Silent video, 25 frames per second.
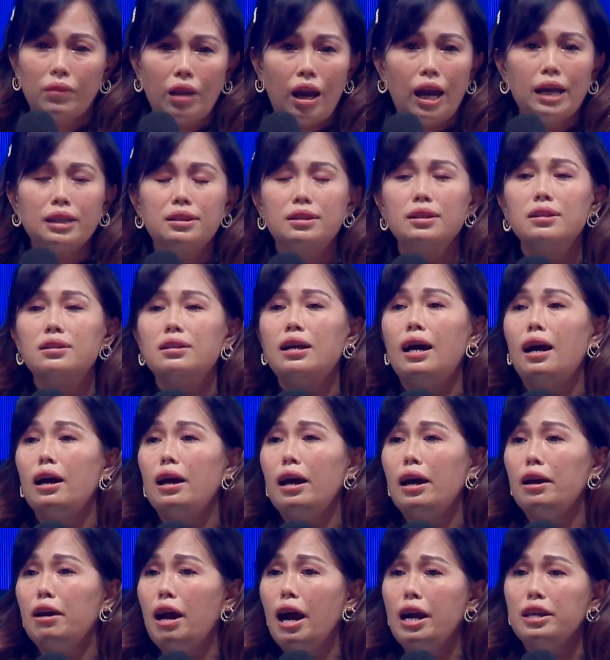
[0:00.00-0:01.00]
I
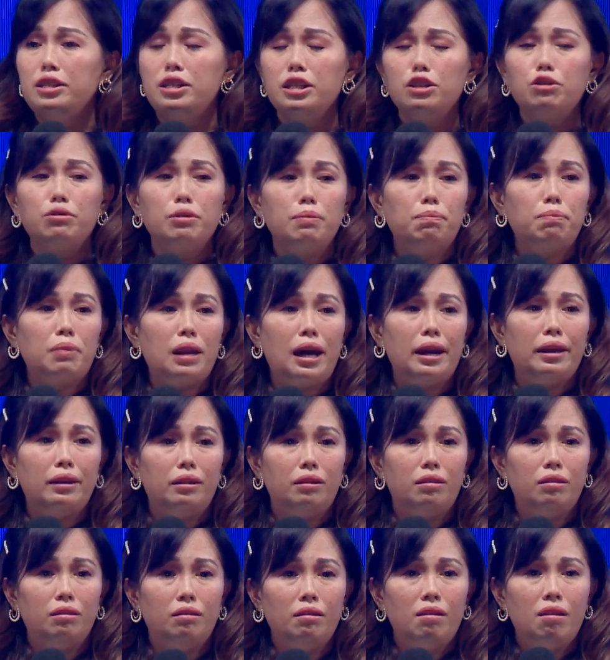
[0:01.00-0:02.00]
just replied.
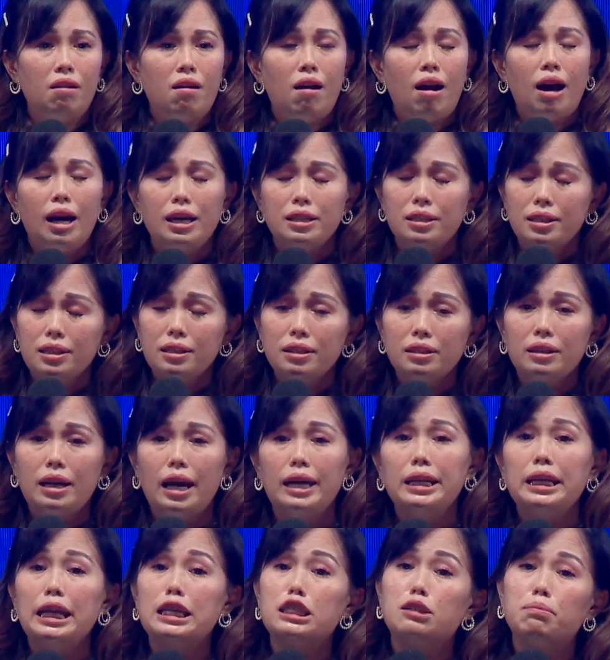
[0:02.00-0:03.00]
I just
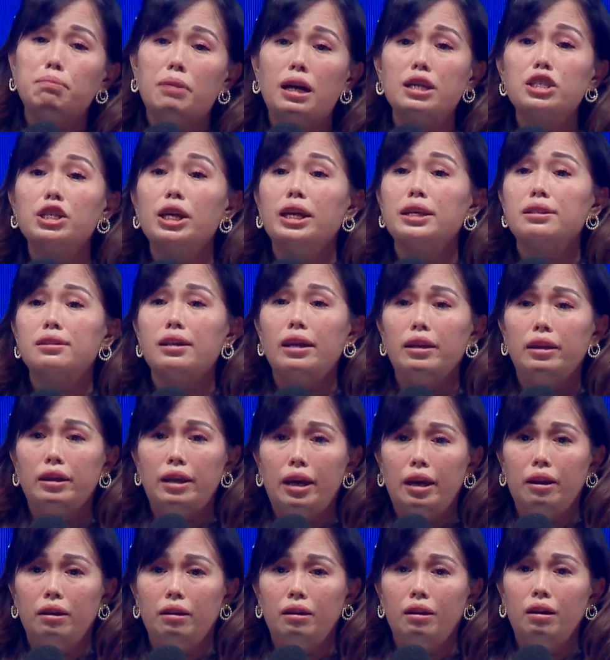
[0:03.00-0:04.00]
guide as much as I
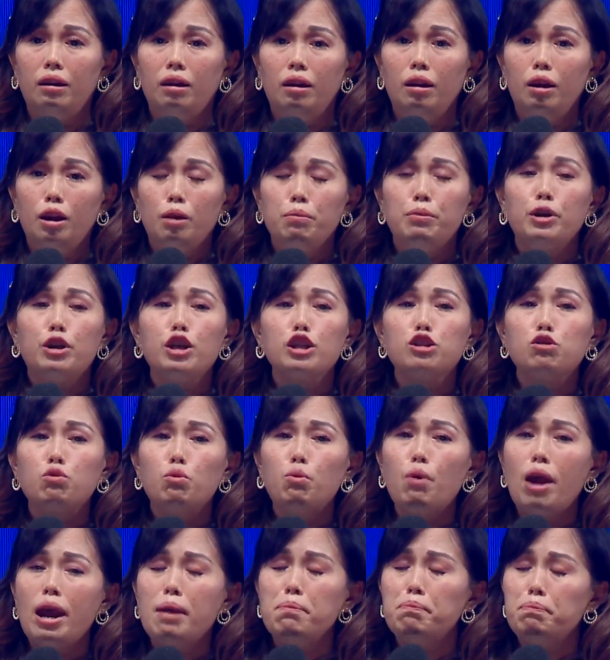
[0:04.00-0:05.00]
can. Because
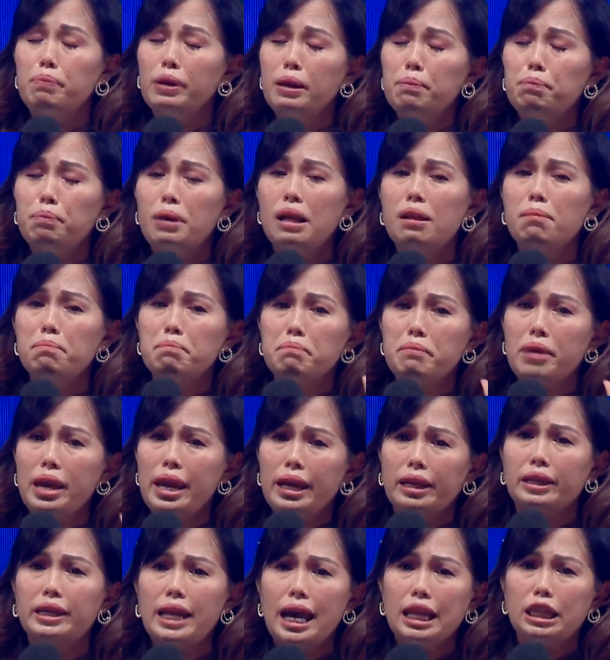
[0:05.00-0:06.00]
when people
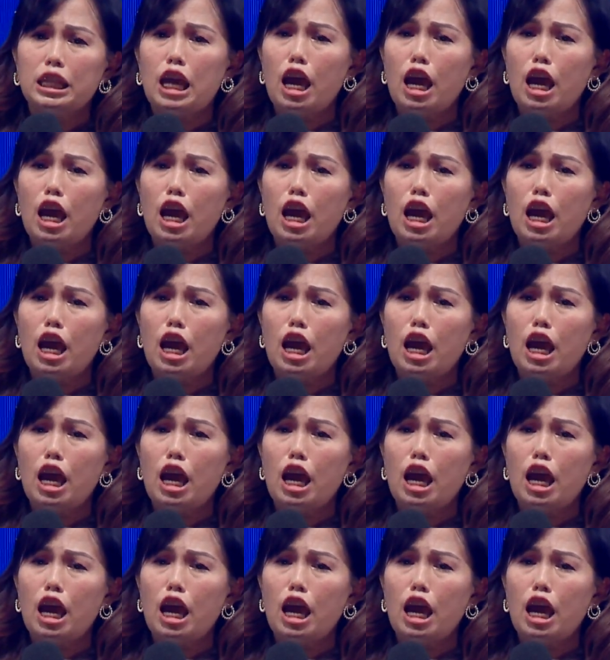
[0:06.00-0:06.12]
make that